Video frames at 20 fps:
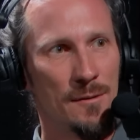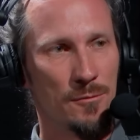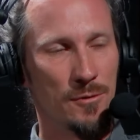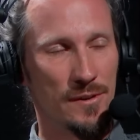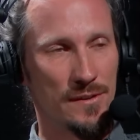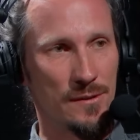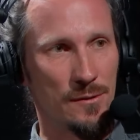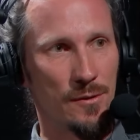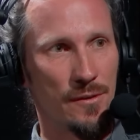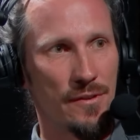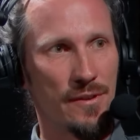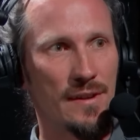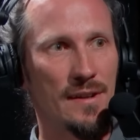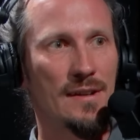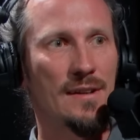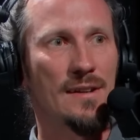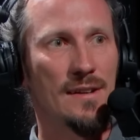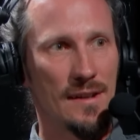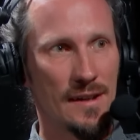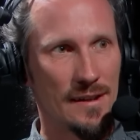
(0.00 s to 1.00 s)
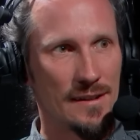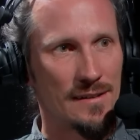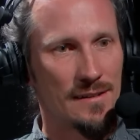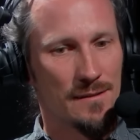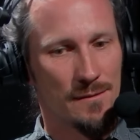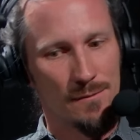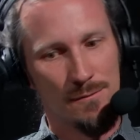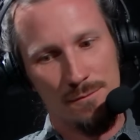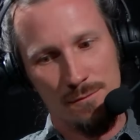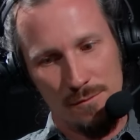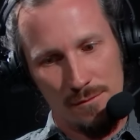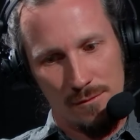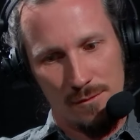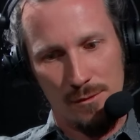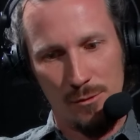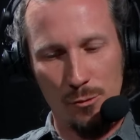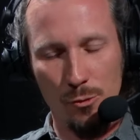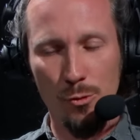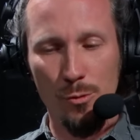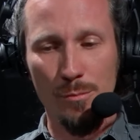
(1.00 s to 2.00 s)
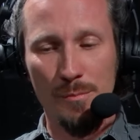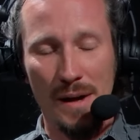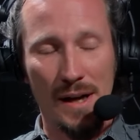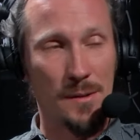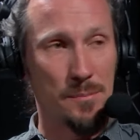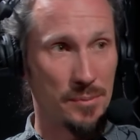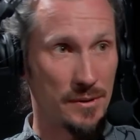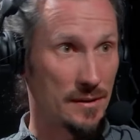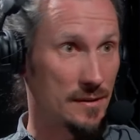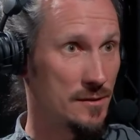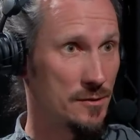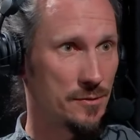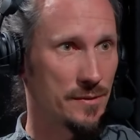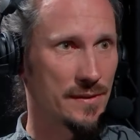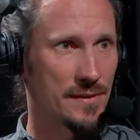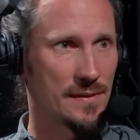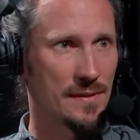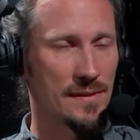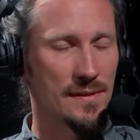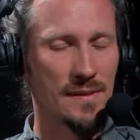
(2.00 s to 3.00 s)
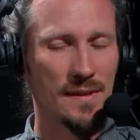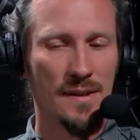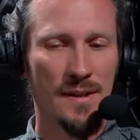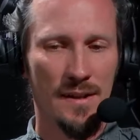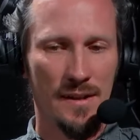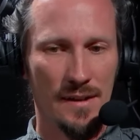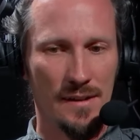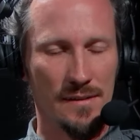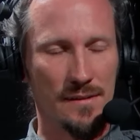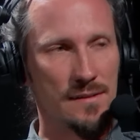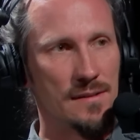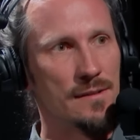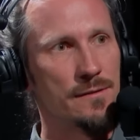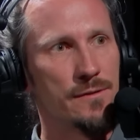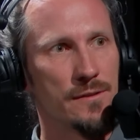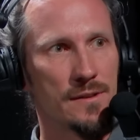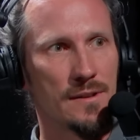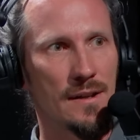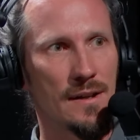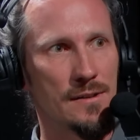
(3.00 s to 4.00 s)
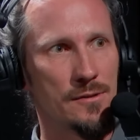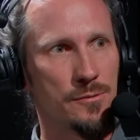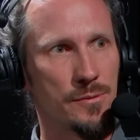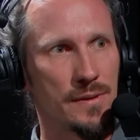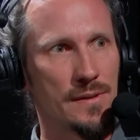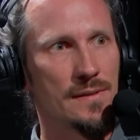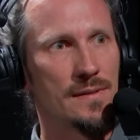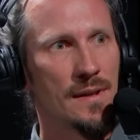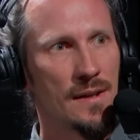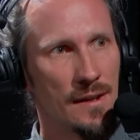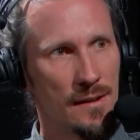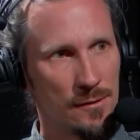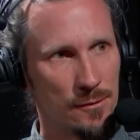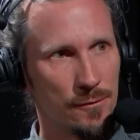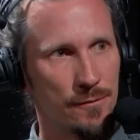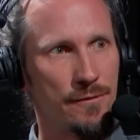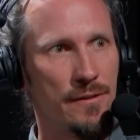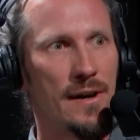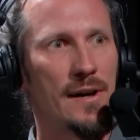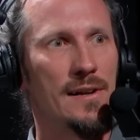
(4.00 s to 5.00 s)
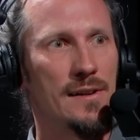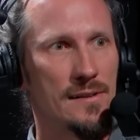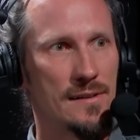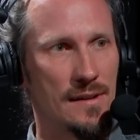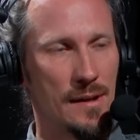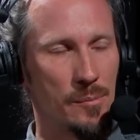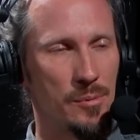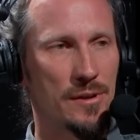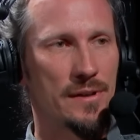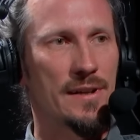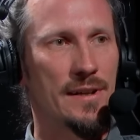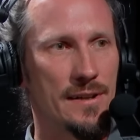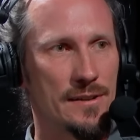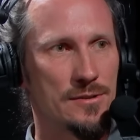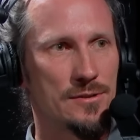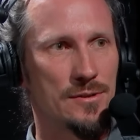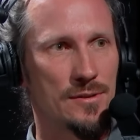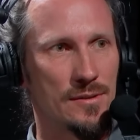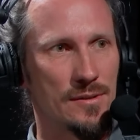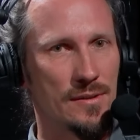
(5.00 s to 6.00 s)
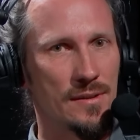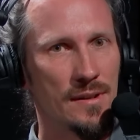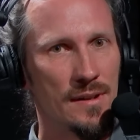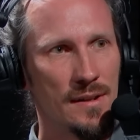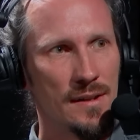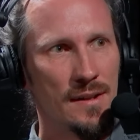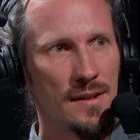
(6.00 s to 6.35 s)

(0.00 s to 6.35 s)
what's your thing, and who might be interested in the different countries to file an application